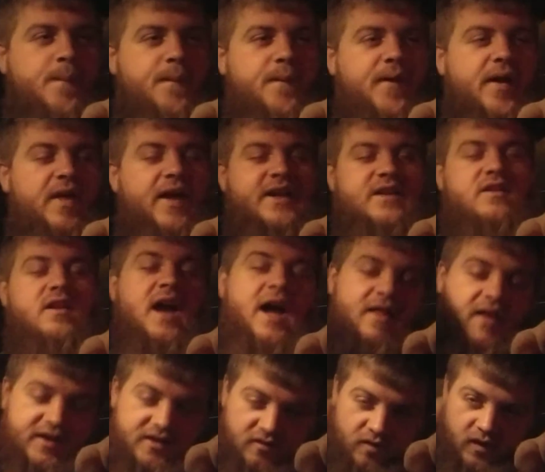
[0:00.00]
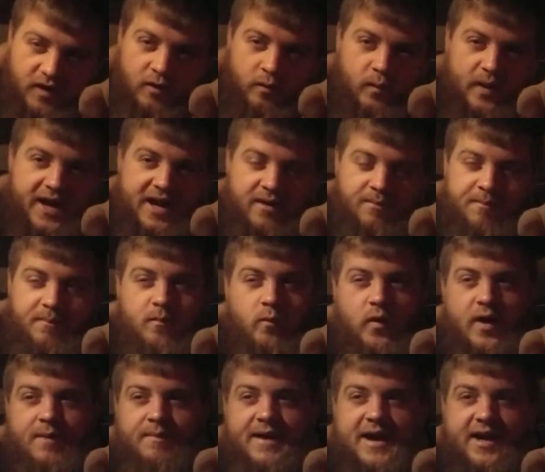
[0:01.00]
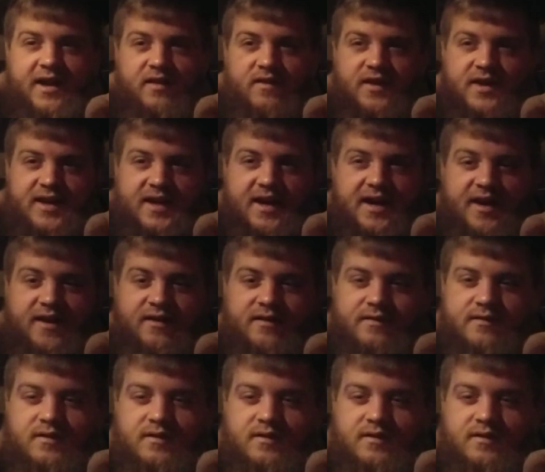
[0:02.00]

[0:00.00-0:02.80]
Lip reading: I liked Lil Wayne way back in the day.